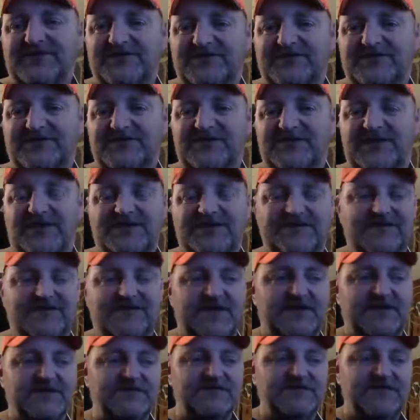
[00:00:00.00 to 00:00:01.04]
and then it
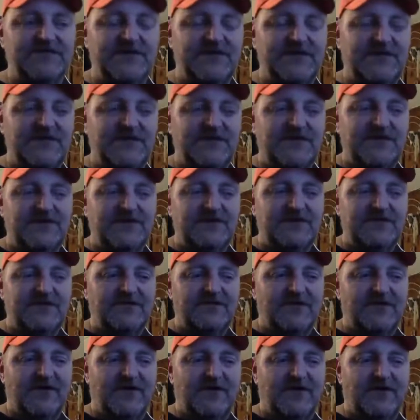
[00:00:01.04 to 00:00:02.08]
says
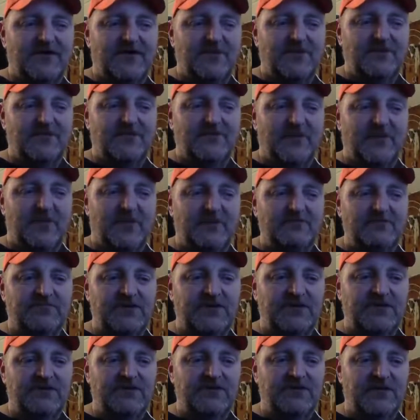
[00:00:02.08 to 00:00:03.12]
phone
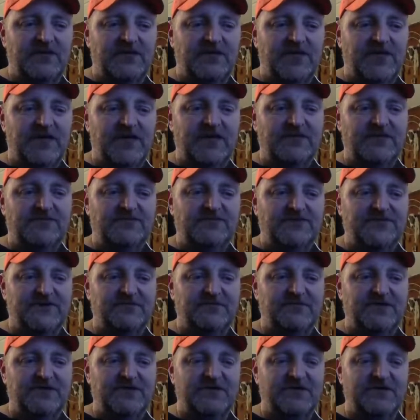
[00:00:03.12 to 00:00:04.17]
bill, electric
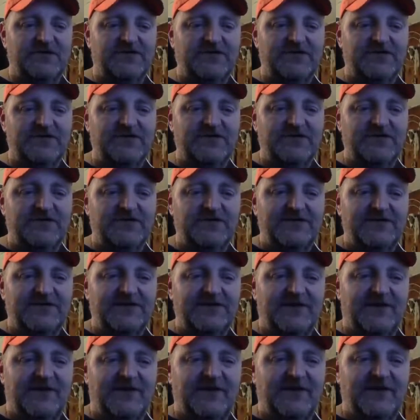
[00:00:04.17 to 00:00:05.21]
bill,
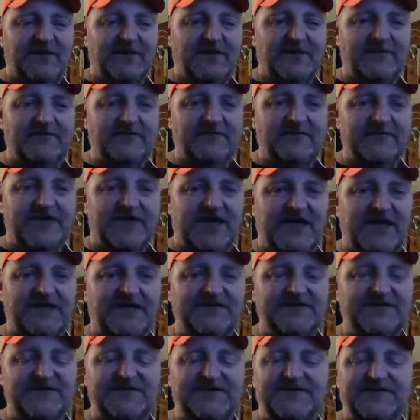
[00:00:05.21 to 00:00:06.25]

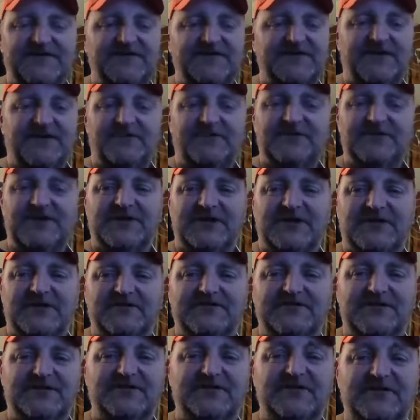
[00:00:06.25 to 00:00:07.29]
taxes, and something else.
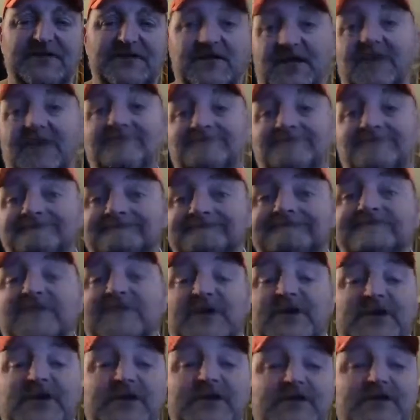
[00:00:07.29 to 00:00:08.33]
And I was like, yep,
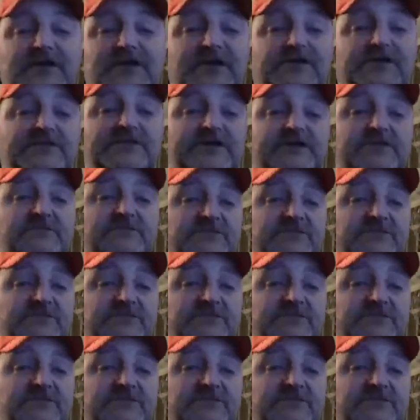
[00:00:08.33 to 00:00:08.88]
there you go, you're all set.